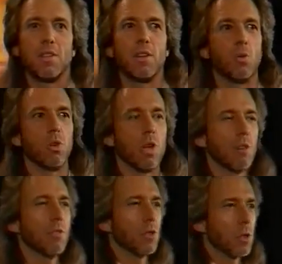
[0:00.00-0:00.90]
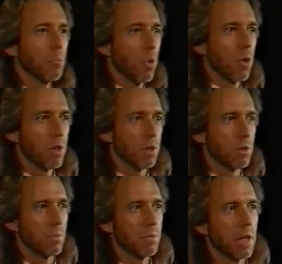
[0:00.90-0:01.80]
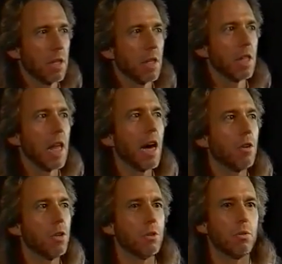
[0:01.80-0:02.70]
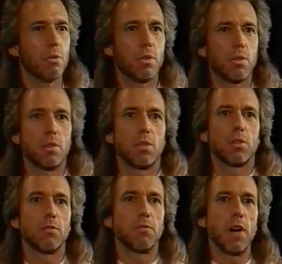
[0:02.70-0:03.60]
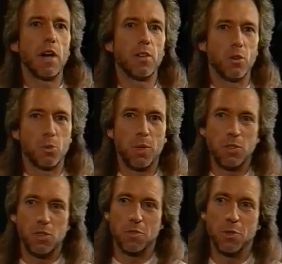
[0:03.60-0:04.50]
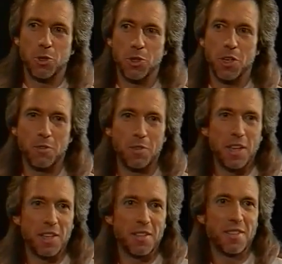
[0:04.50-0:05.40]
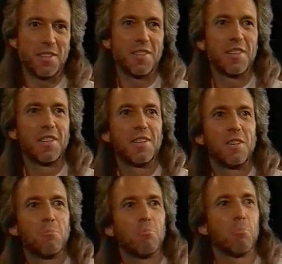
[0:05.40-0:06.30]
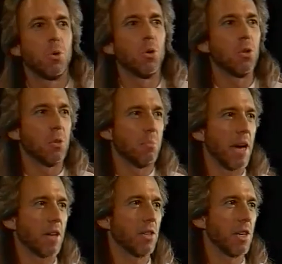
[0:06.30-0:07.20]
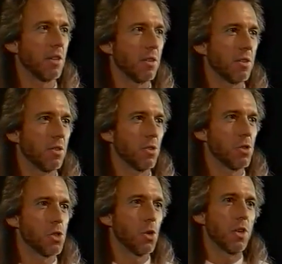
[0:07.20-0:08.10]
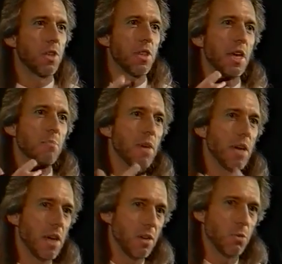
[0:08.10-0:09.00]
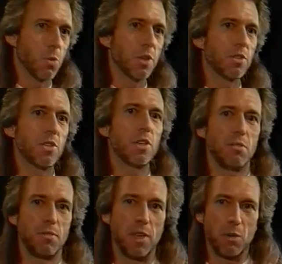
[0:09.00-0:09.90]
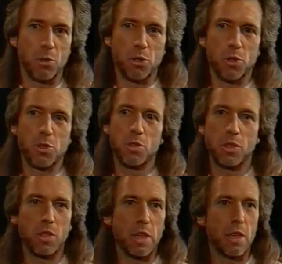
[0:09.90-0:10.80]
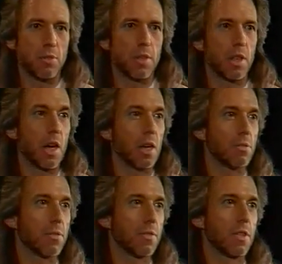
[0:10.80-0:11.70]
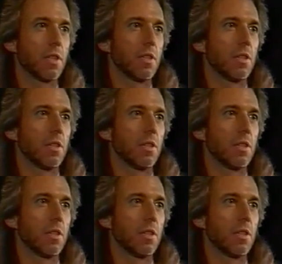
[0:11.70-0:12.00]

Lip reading: that will love and support you and allow you to find those pieces of yourself again, pull them back together so that they may receive that which you're choosing to give in life.